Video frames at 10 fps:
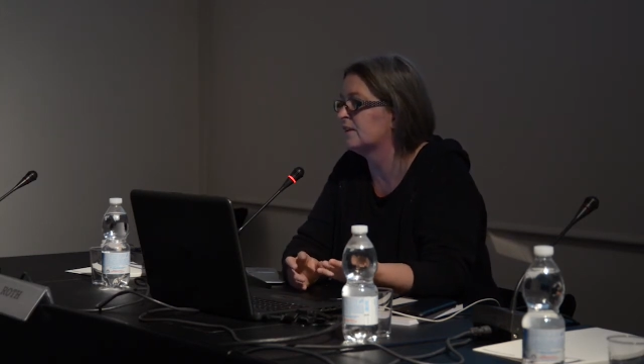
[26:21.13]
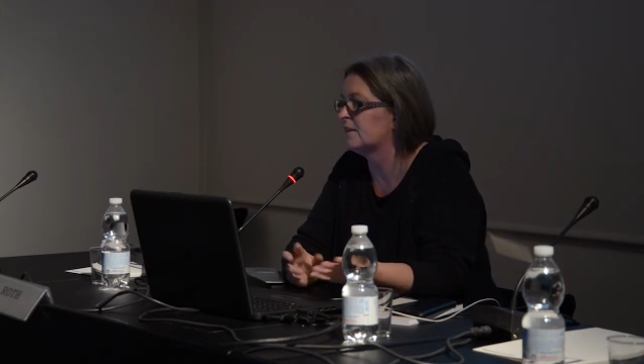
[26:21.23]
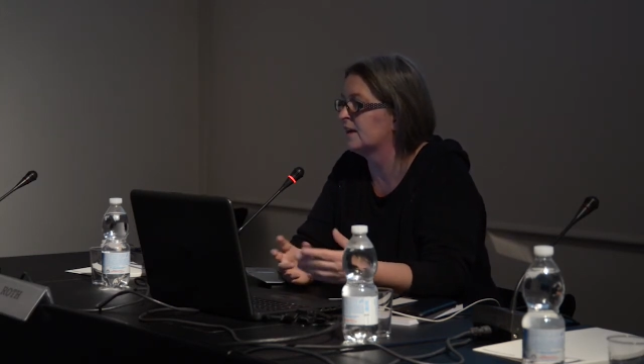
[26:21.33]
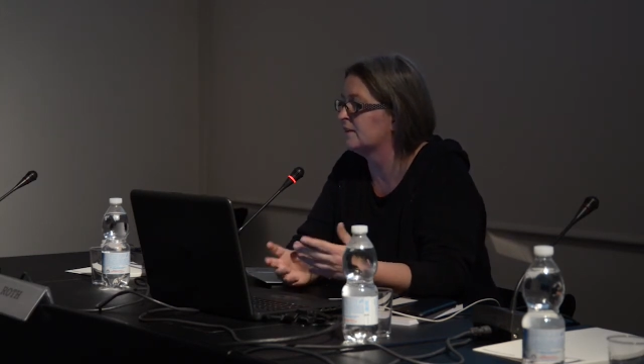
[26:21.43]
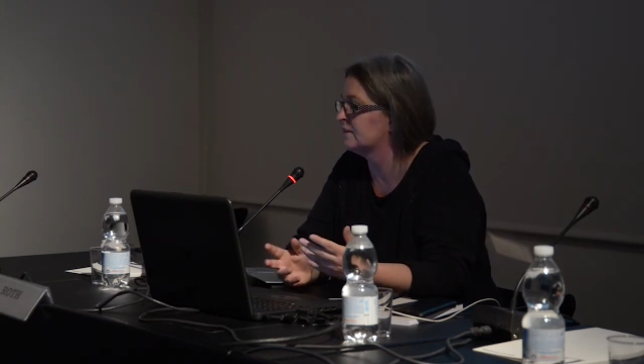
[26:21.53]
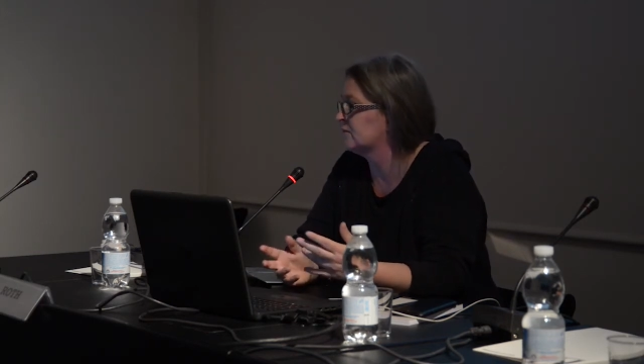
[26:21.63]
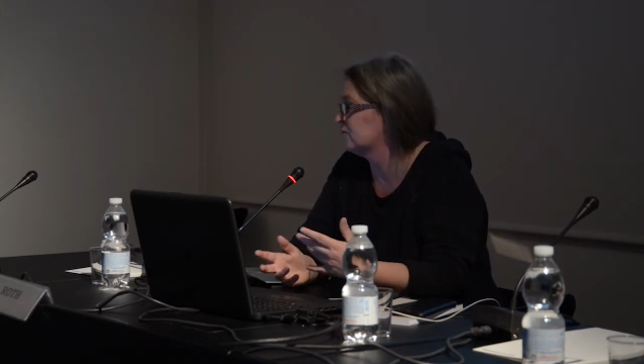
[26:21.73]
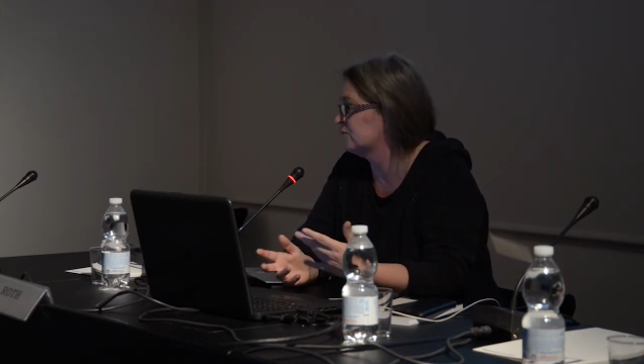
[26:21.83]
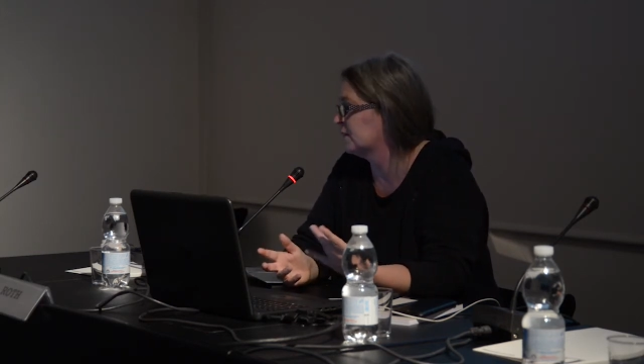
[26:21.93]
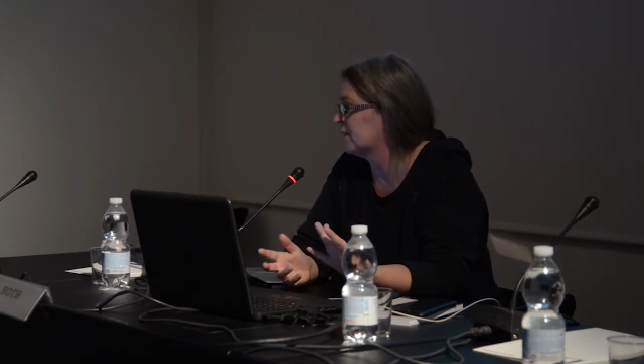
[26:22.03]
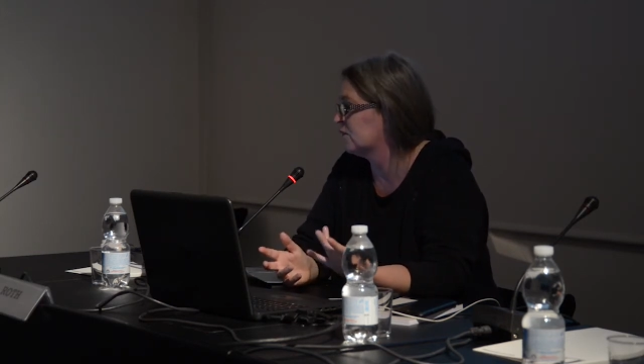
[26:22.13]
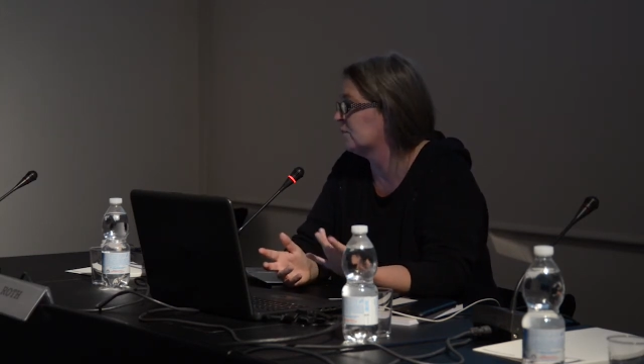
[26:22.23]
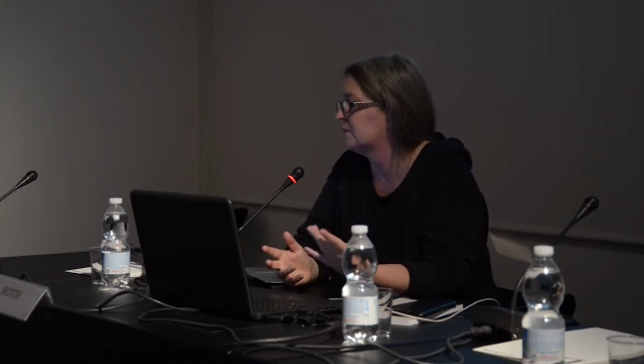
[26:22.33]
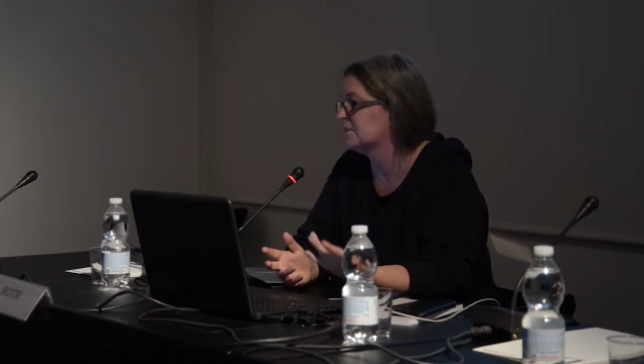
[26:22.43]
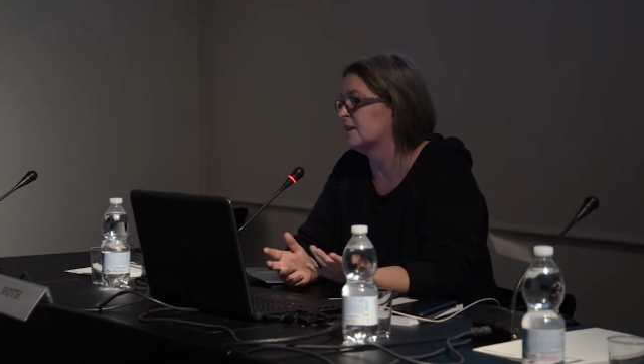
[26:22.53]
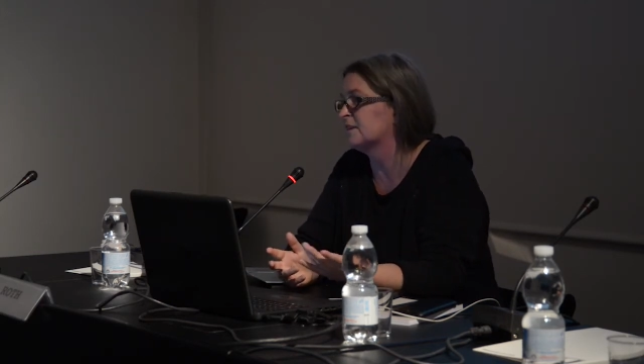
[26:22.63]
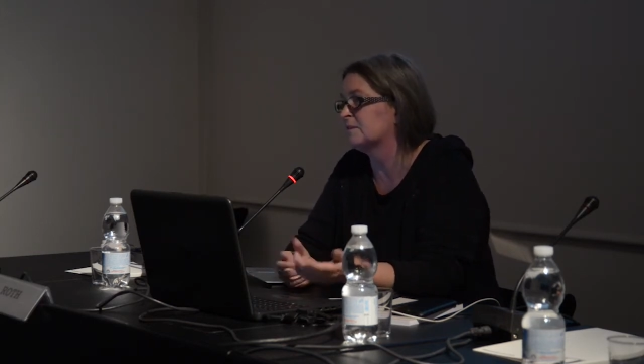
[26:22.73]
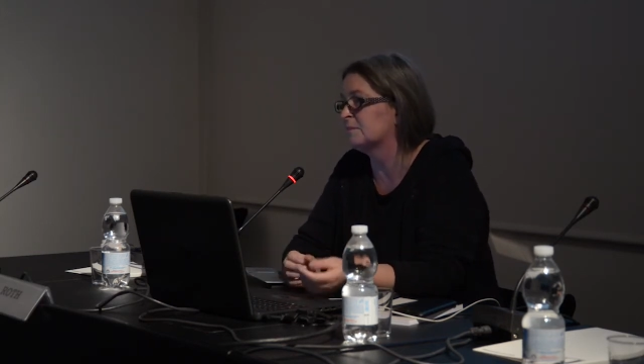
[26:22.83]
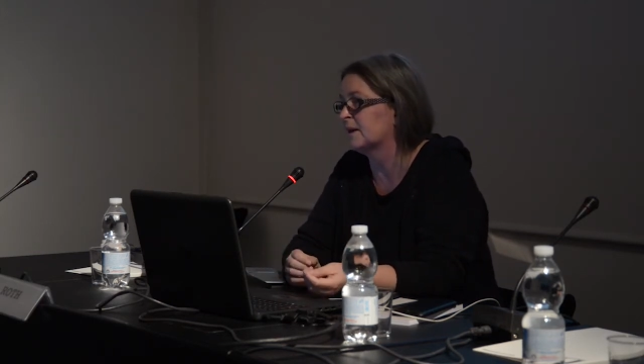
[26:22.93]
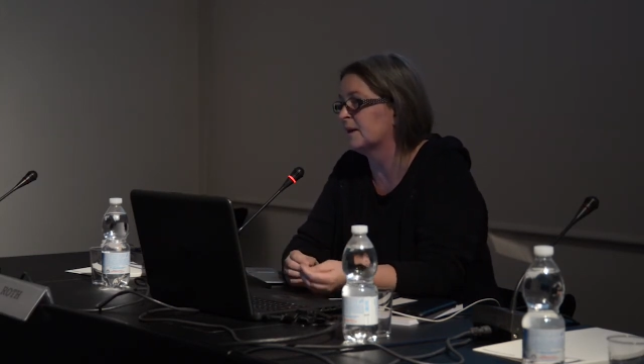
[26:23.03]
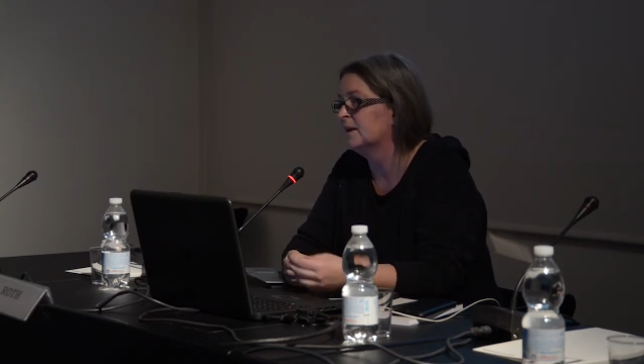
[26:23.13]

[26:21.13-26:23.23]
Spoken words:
and that is sort of being compensated by